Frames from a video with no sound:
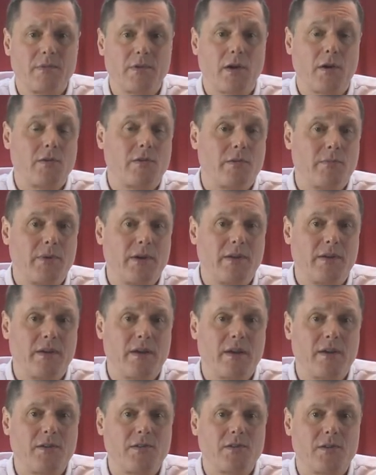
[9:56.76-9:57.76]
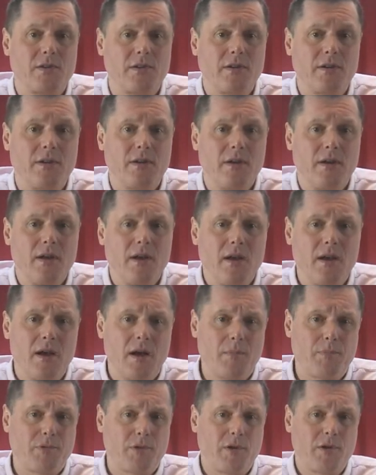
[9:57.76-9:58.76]
Go to mediation
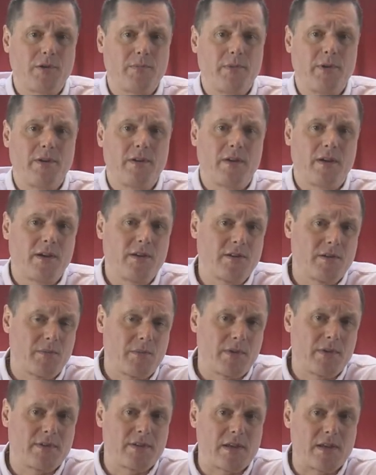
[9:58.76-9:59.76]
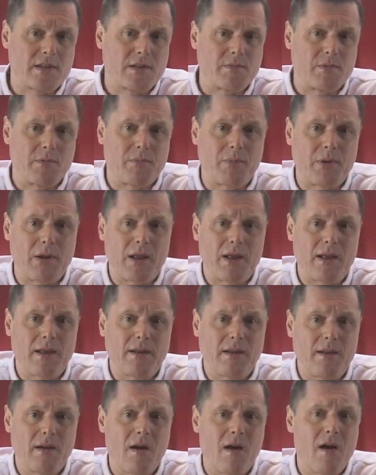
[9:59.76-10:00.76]
approach mediation with a sensible
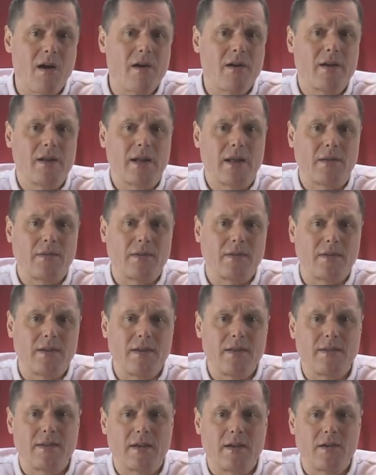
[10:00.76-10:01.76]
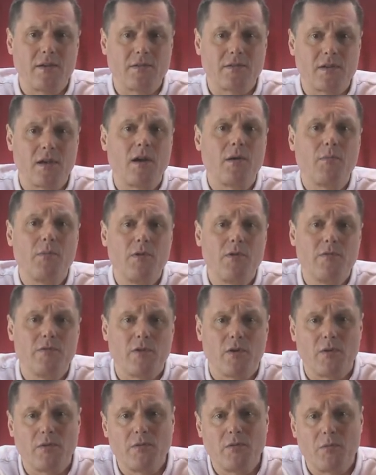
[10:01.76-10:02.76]
plan, iron out the details, and move
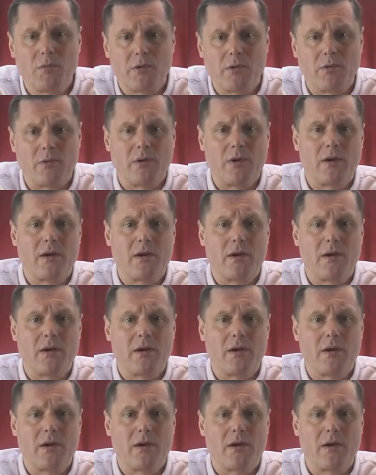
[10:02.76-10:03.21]
on with your